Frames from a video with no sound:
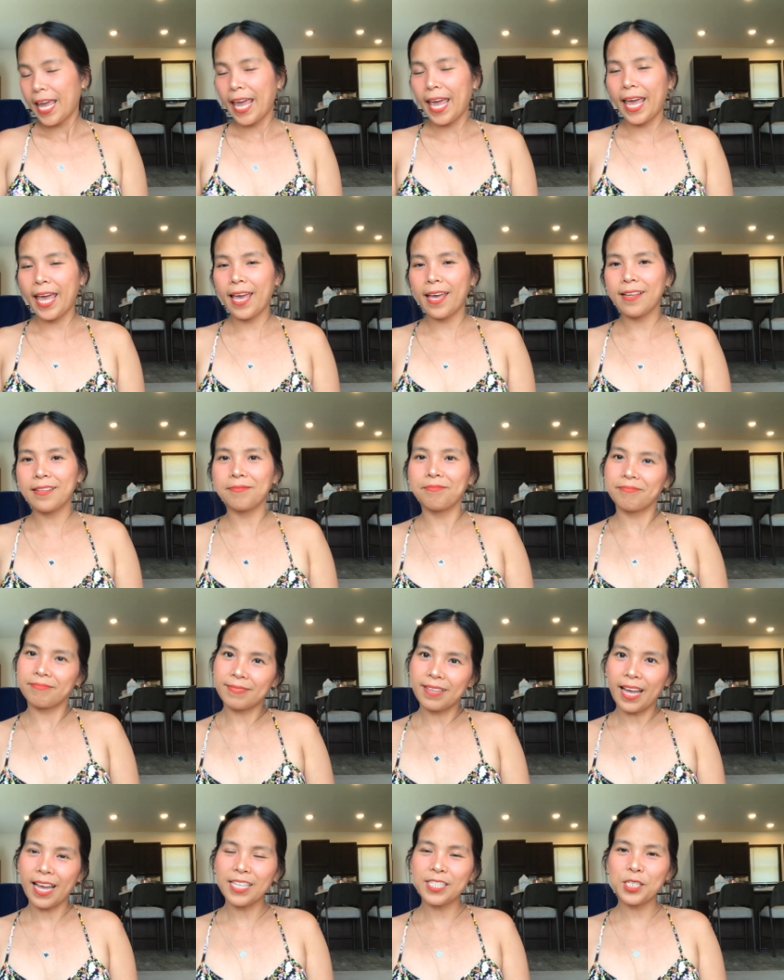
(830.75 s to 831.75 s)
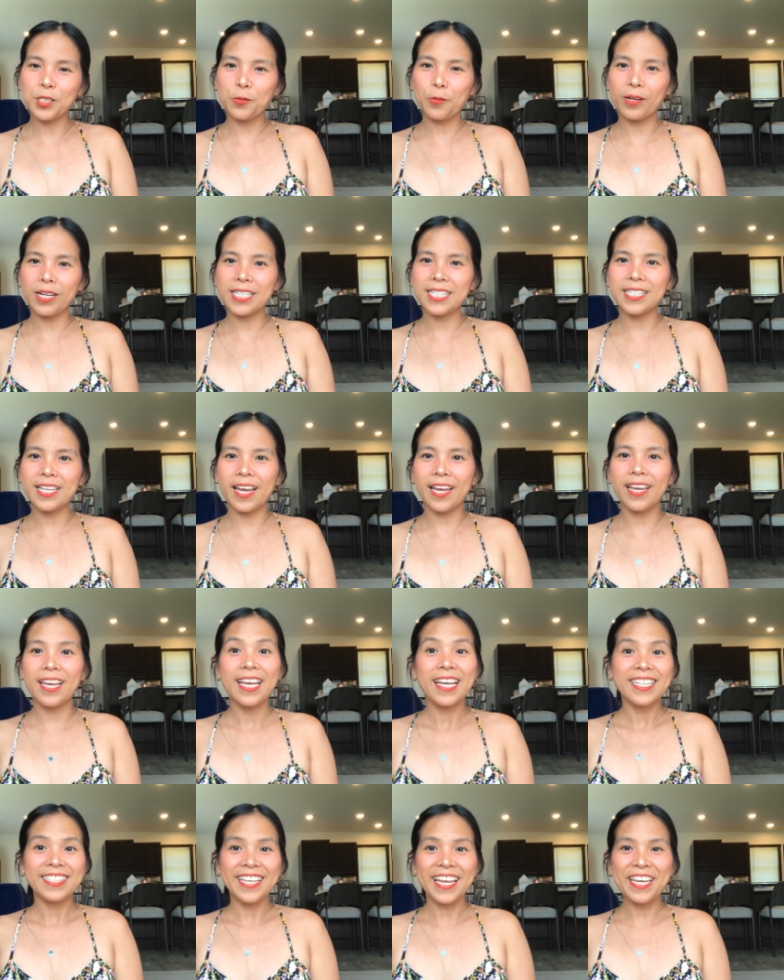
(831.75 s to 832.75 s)
And I just want to
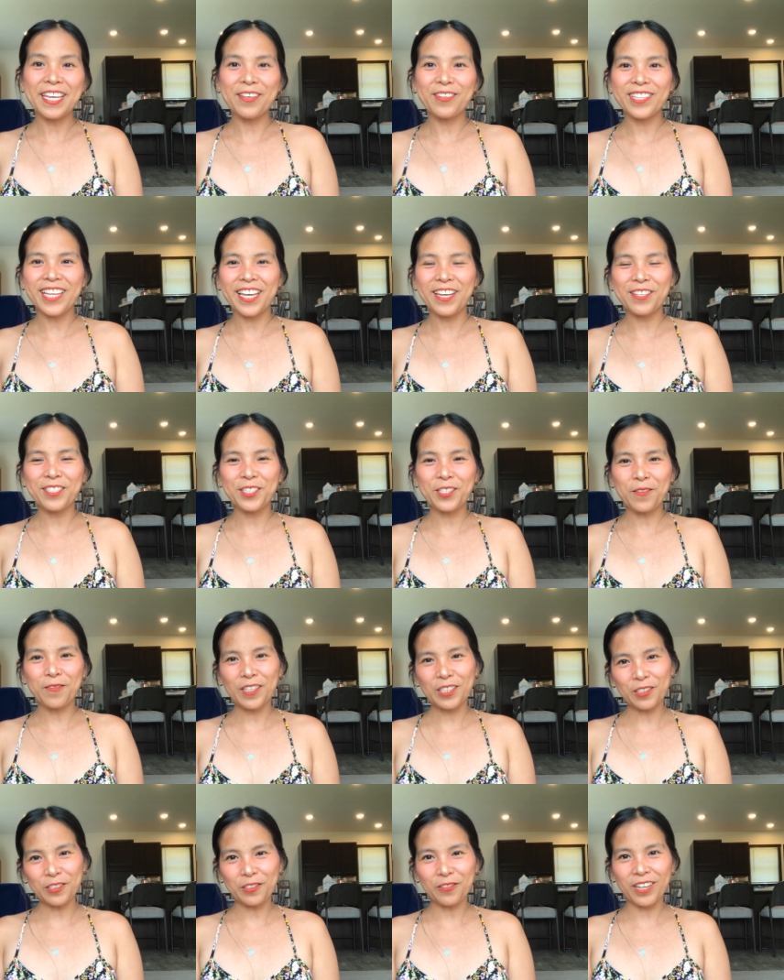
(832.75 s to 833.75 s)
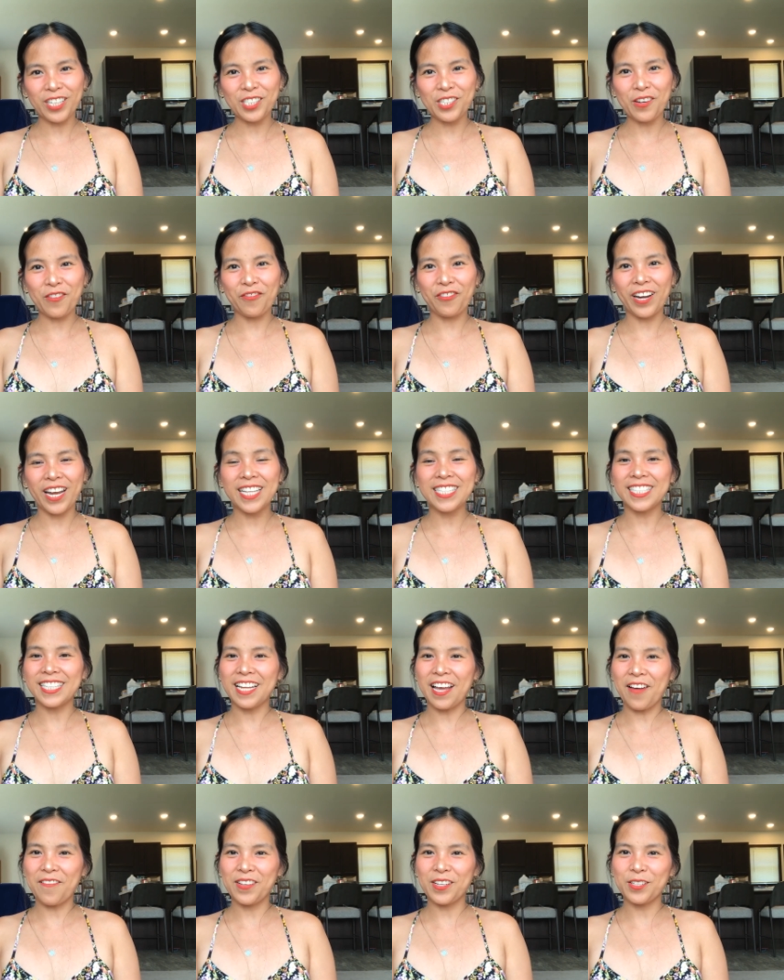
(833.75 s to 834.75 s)
say thank you. Thank you so much for watching, friends,
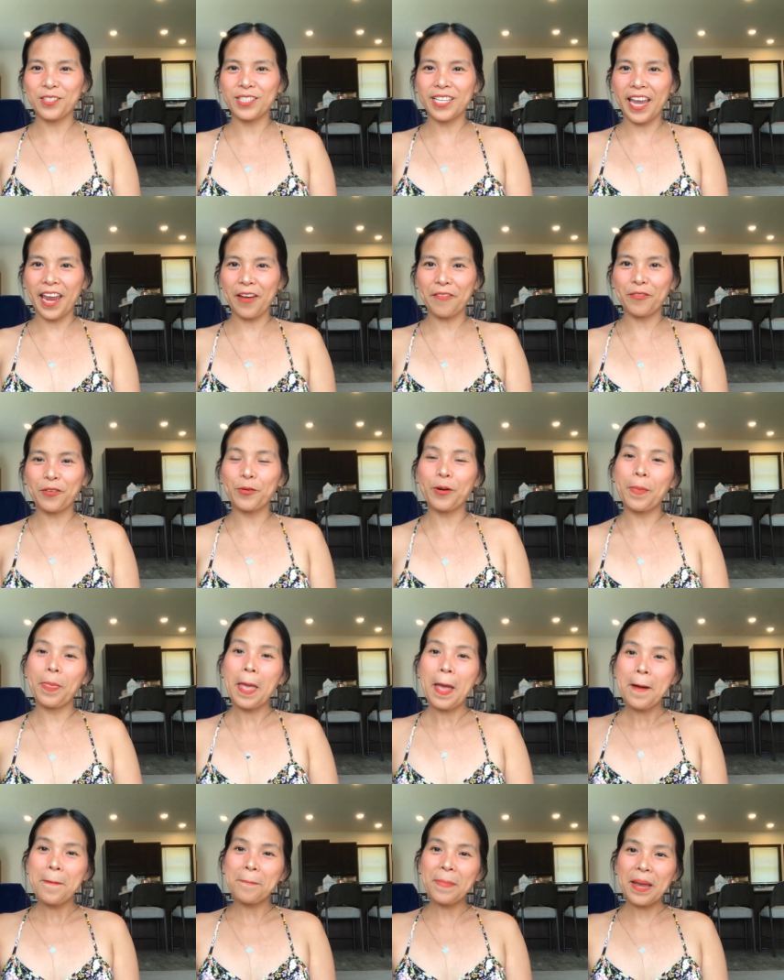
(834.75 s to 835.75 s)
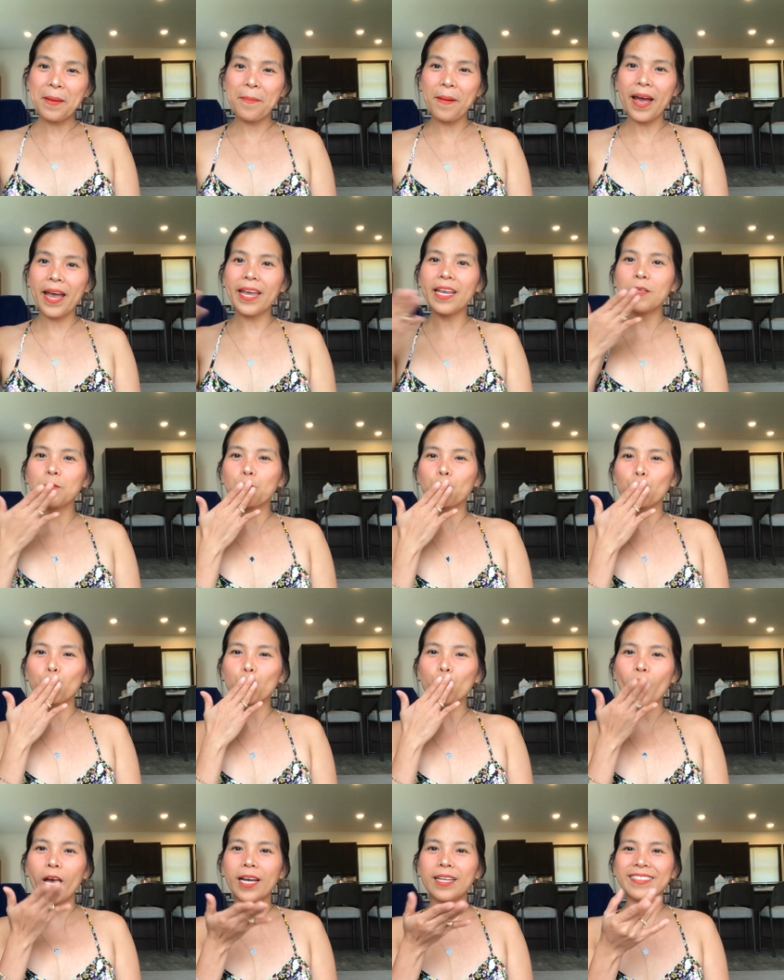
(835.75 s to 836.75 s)
and have a good day, everyone.
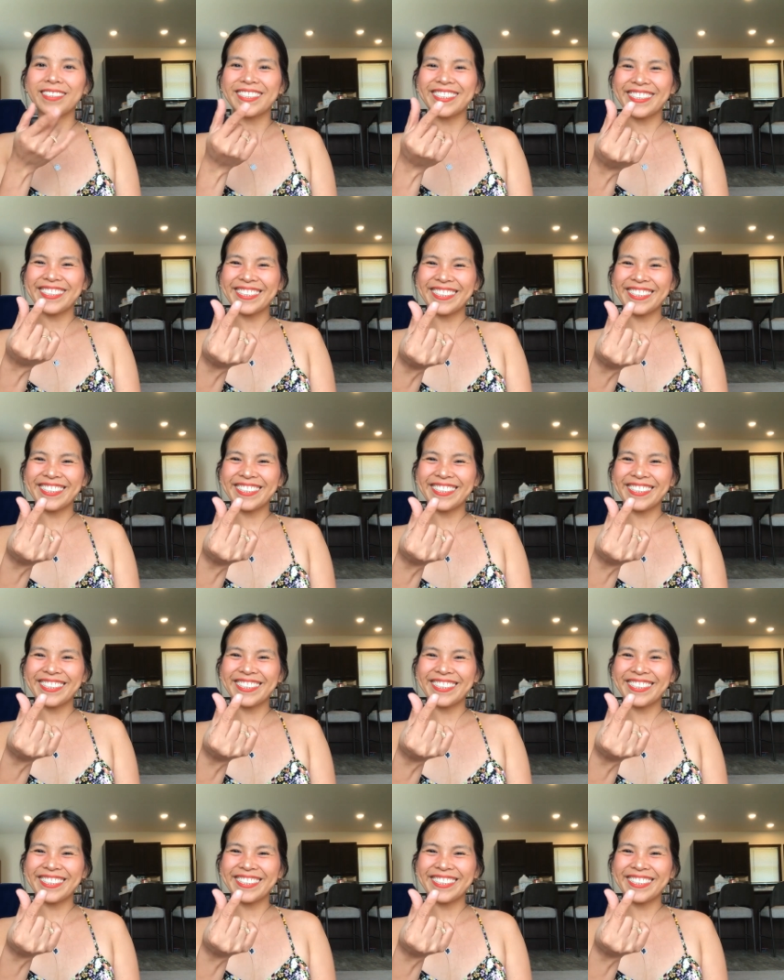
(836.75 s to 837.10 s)
Bye-bye.